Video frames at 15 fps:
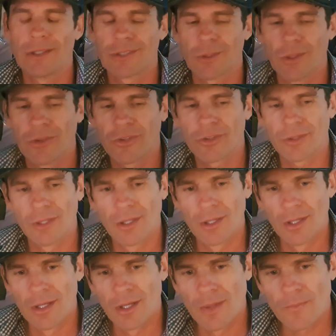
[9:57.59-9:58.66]
So it's,
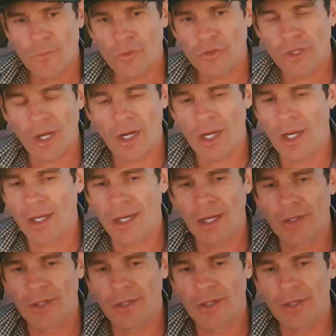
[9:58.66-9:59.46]
it's I, I,